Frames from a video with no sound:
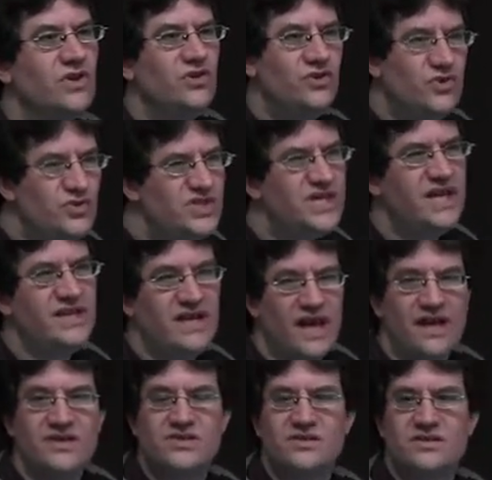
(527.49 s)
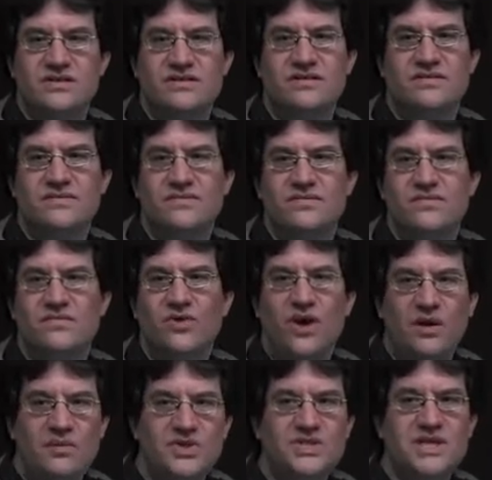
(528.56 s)
you said yes.
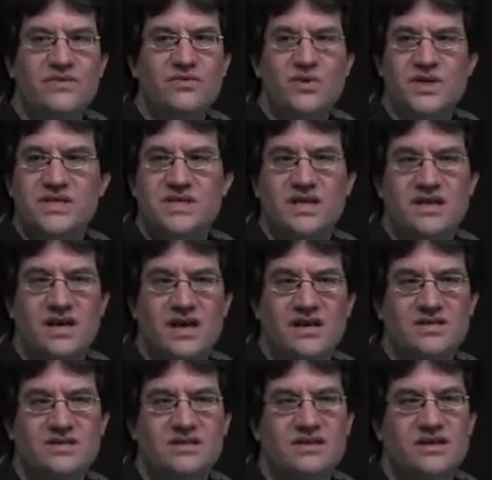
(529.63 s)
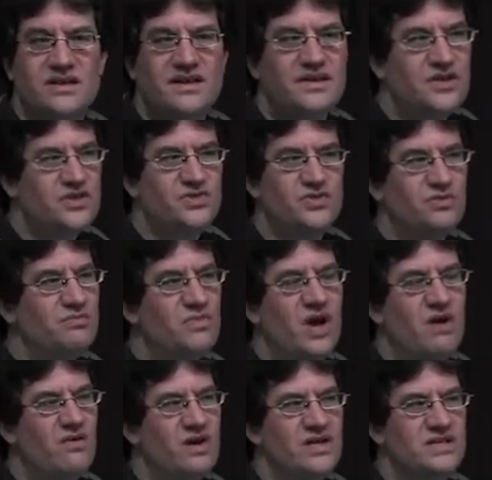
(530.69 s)
Almost everyone said yes. This room,
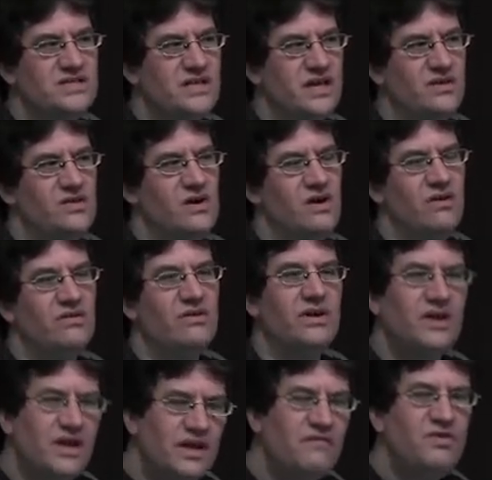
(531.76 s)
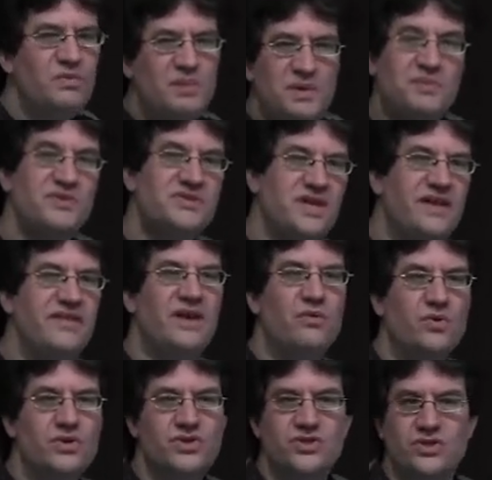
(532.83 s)
no one said no. A few people said they
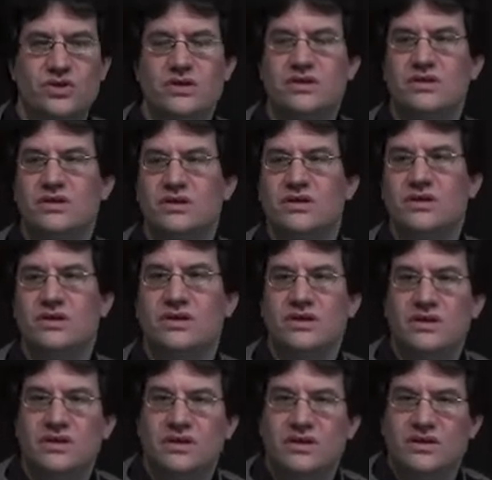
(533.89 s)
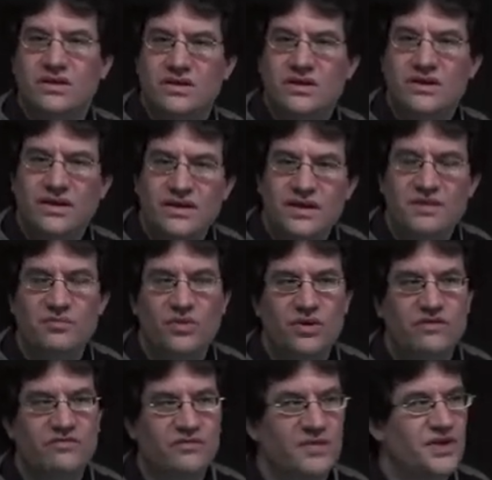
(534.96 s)
weren't sure. Need more
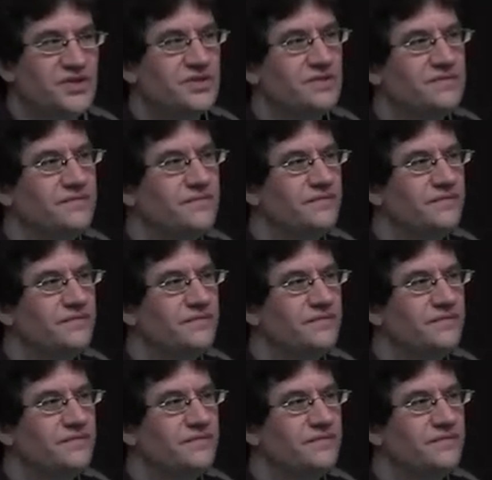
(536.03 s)
information.